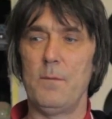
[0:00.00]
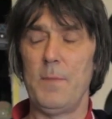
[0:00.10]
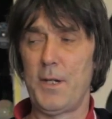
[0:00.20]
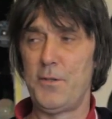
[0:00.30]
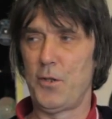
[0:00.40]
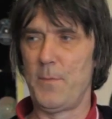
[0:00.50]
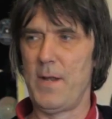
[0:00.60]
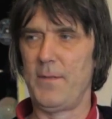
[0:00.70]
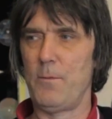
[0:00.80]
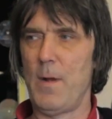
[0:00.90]
Mick used to come in
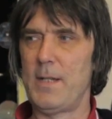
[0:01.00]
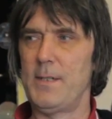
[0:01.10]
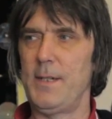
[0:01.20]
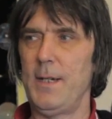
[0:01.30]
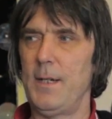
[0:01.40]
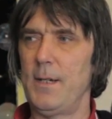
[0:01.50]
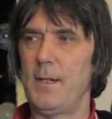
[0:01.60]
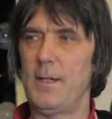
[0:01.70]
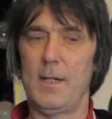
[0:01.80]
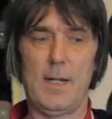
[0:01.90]
every Wednesday
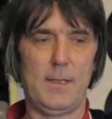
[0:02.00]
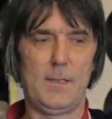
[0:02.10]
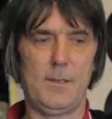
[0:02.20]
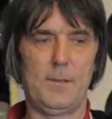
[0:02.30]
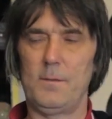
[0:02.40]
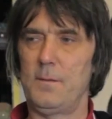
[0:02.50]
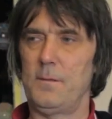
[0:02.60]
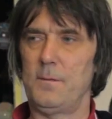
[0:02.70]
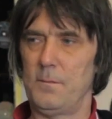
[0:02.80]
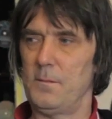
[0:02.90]
and
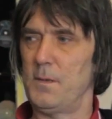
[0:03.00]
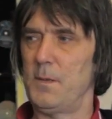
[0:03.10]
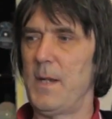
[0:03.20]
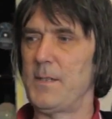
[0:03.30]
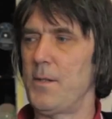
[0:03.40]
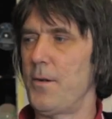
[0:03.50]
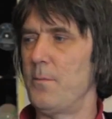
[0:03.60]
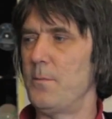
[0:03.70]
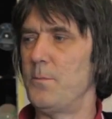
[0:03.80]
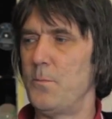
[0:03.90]
spend a lot of
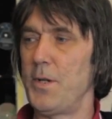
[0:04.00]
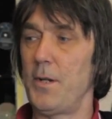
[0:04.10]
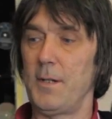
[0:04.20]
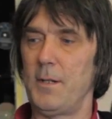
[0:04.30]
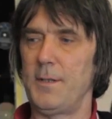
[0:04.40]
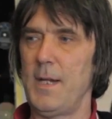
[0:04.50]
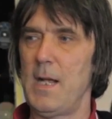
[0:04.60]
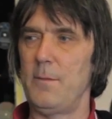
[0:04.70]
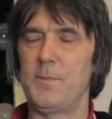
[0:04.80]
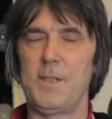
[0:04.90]
money on the
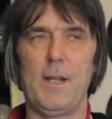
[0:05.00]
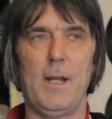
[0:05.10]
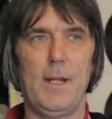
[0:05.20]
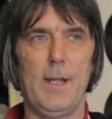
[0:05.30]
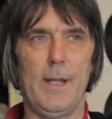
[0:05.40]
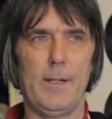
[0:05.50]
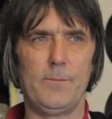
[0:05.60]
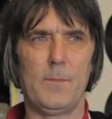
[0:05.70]
albums and that.